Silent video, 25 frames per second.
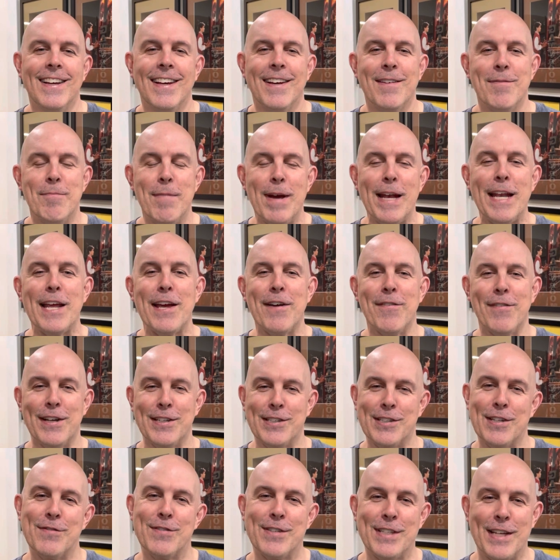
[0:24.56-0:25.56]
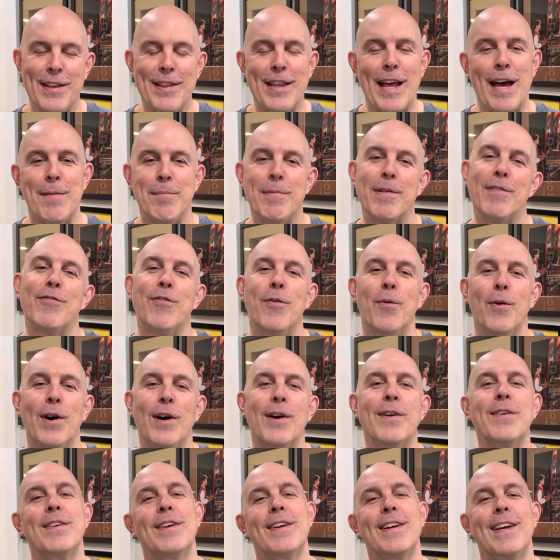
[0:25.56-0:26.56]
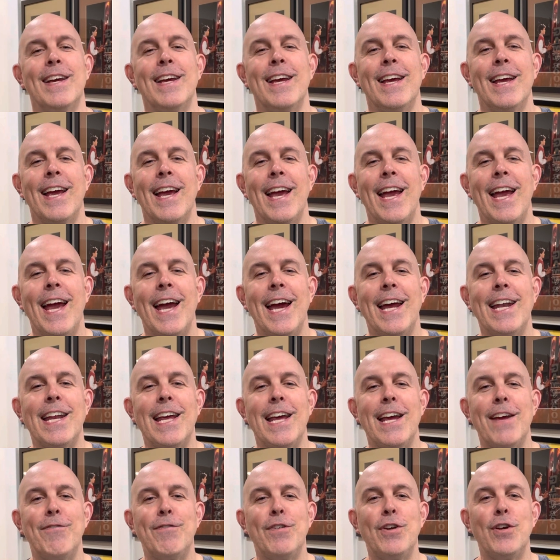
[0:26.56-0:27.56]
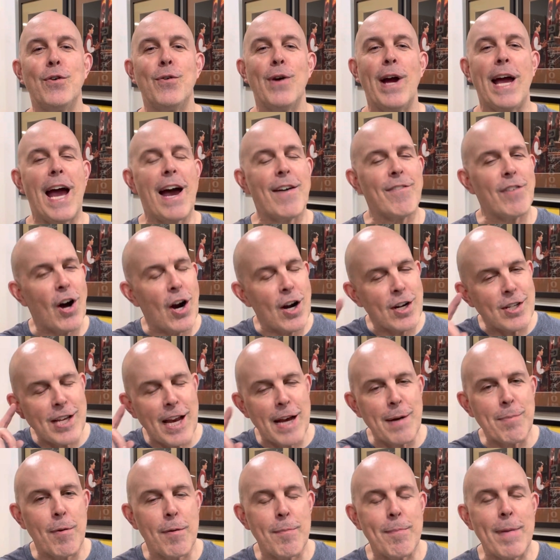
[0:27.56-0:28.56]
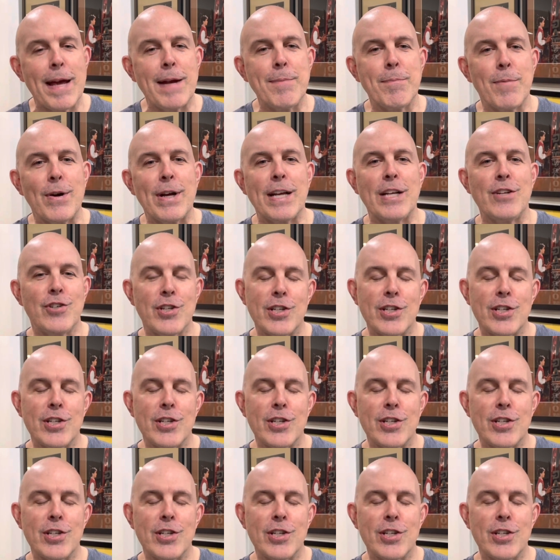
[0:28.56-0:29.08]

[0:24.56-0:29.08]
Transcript: Many of us have said that before. And if you have a hard time remembering,